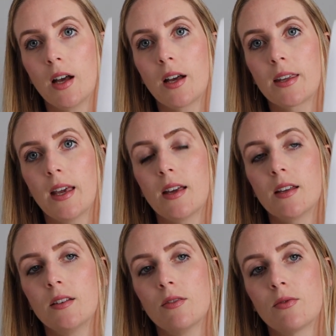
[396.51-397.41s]

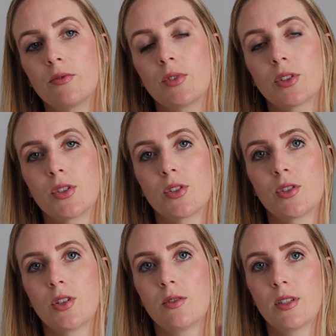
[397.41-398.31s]
again for
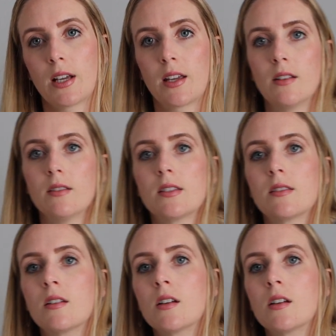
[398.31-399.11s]
2 seconds,